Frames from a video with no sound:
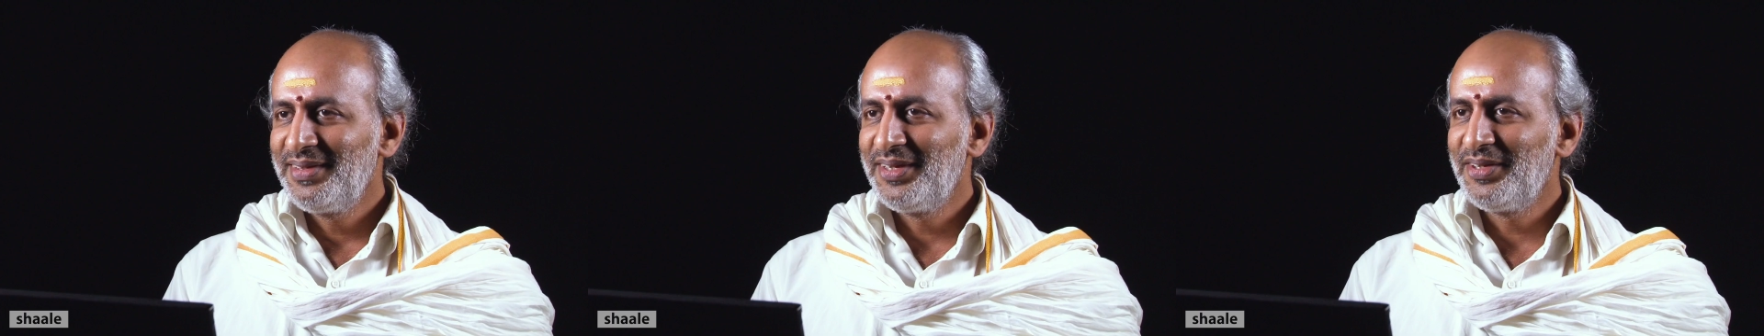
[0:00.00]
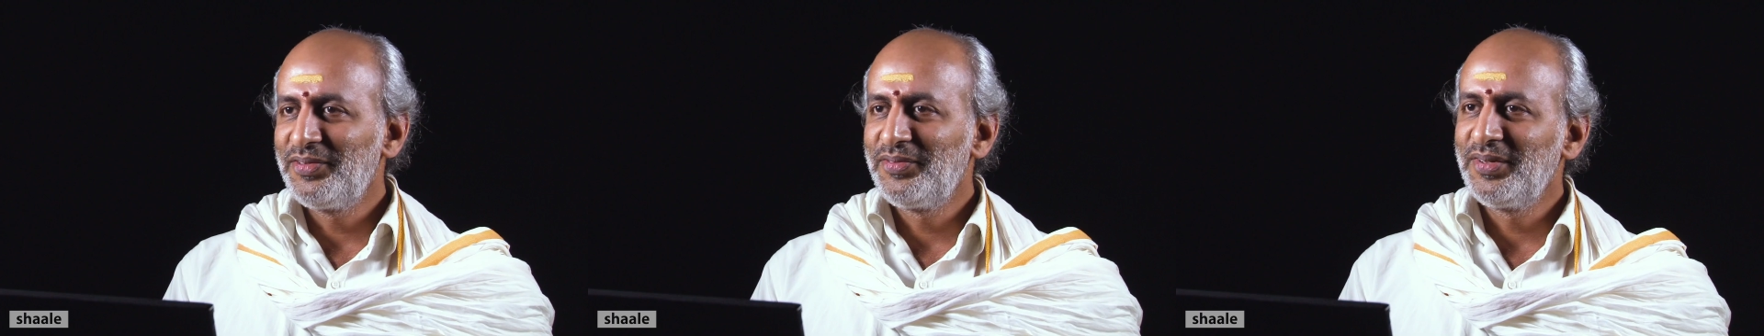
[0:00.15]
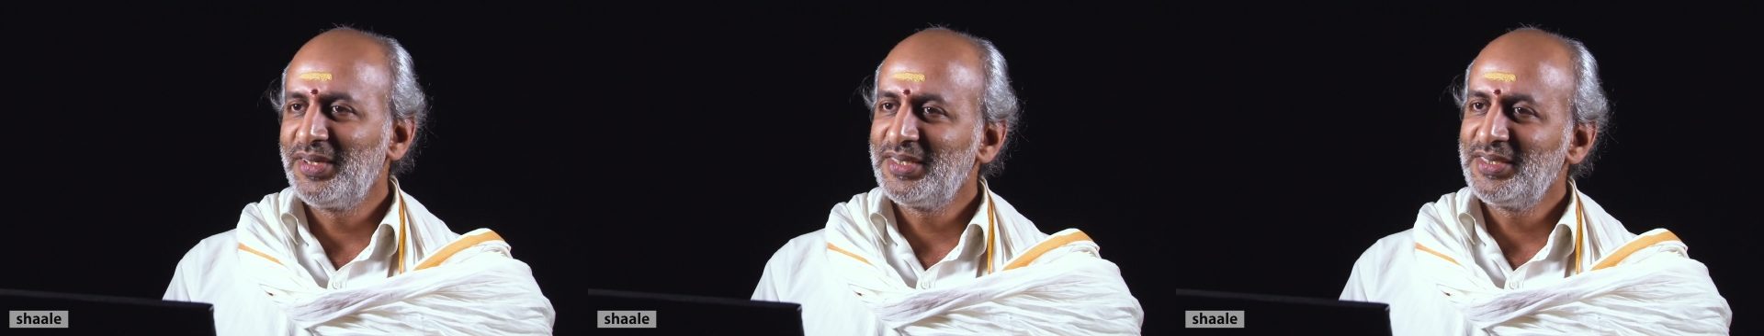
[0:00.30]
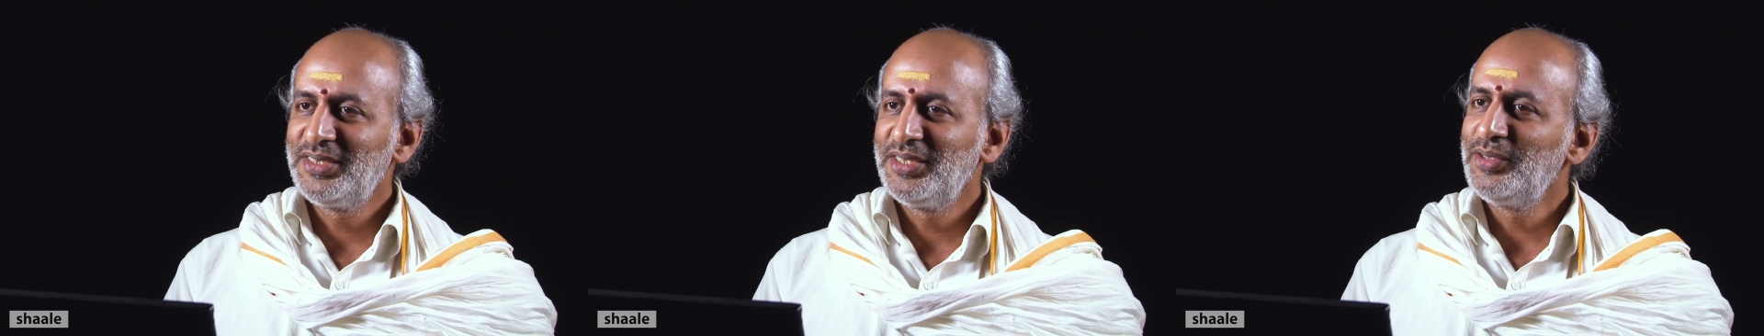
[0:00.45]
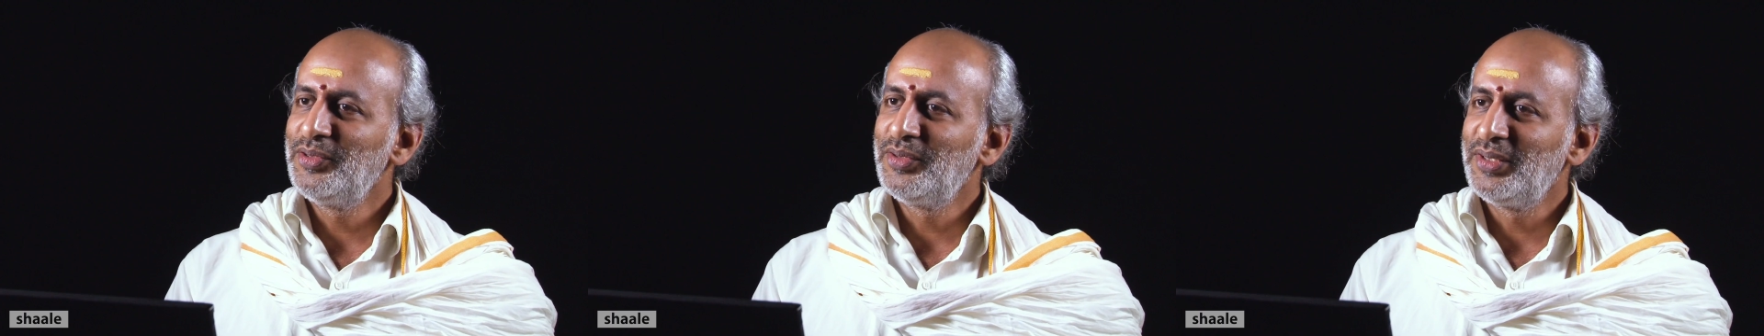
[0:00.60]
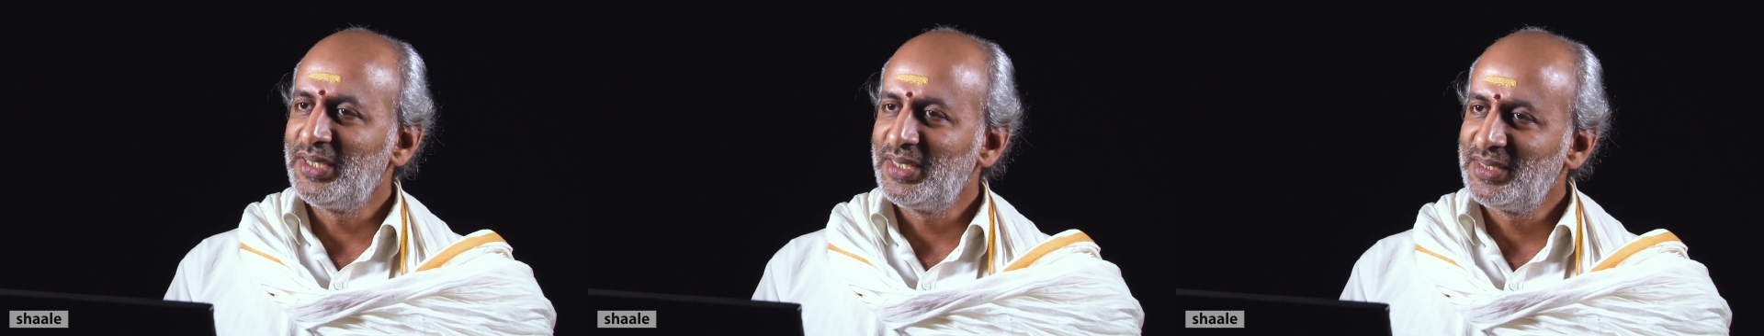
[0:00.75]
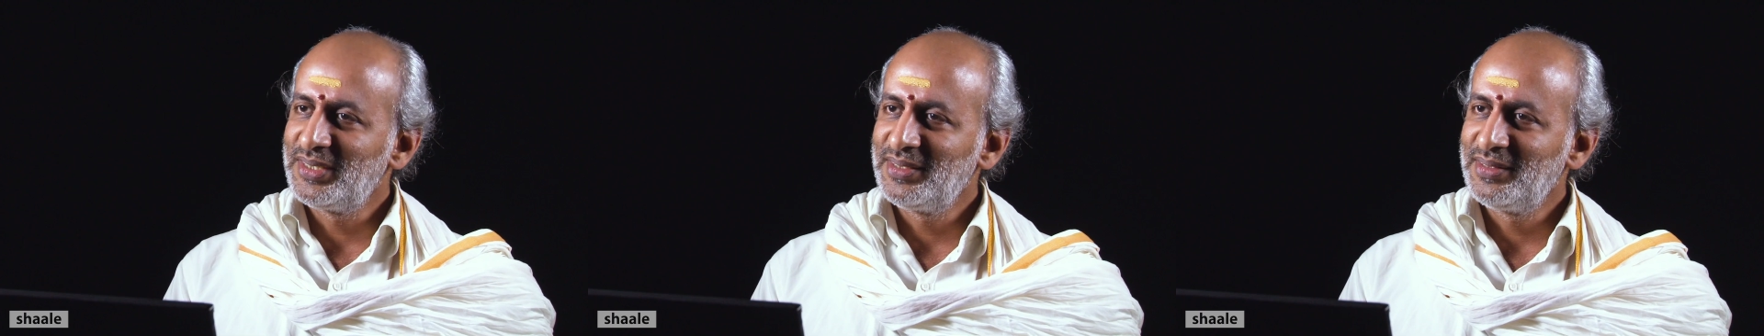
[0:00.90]
a fixed
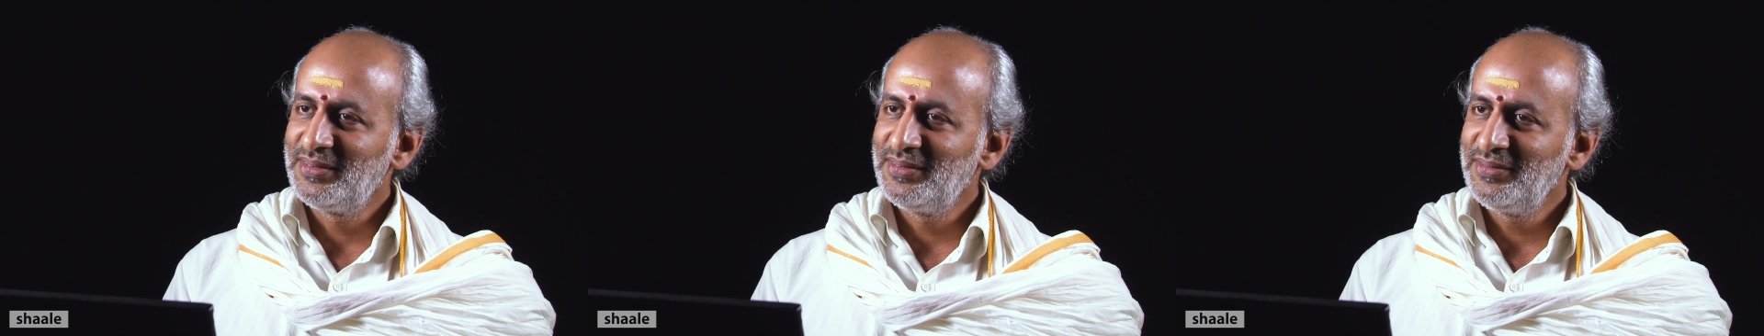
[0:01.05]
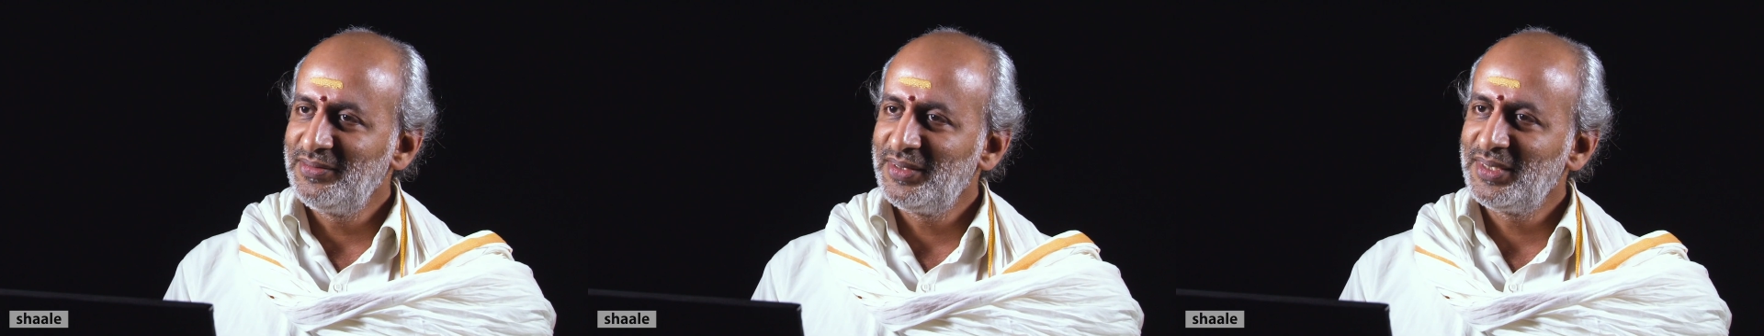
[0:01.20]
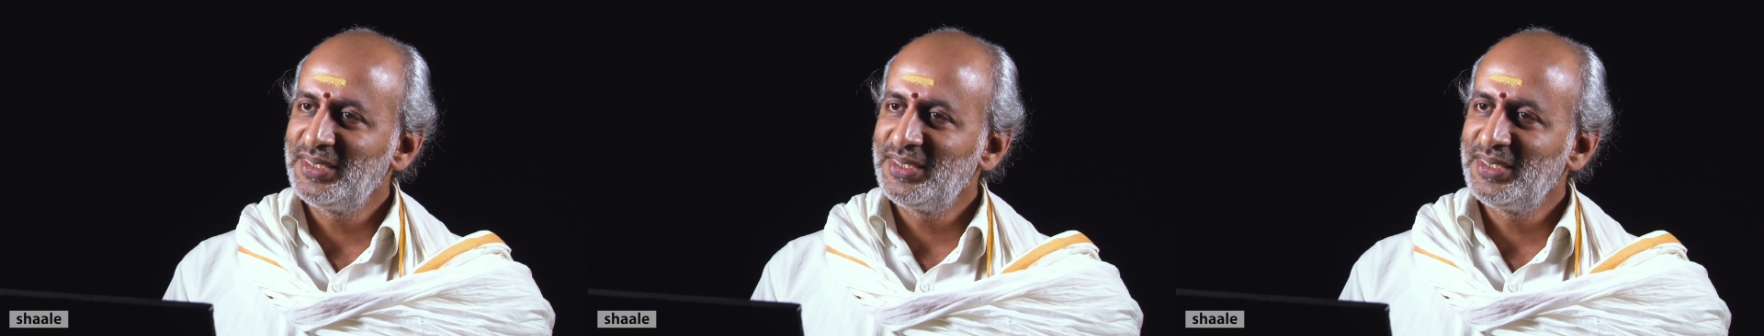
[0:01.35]
duration,